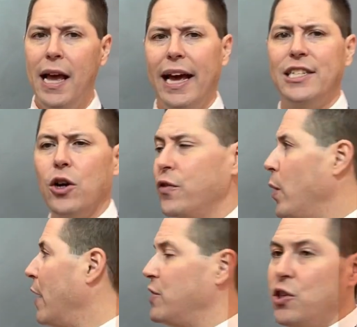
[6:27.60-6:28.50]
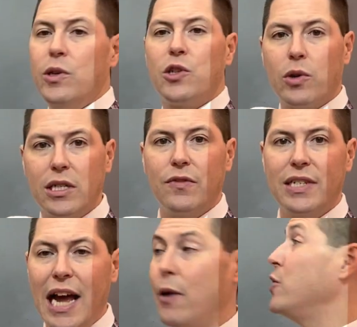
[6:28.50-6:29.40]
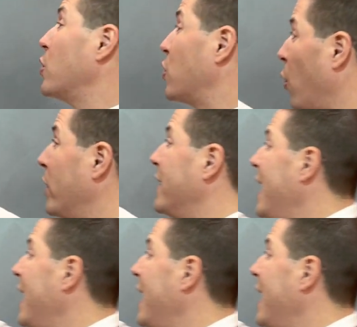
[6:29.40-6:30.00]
And so if you have two sources of sound, you're going to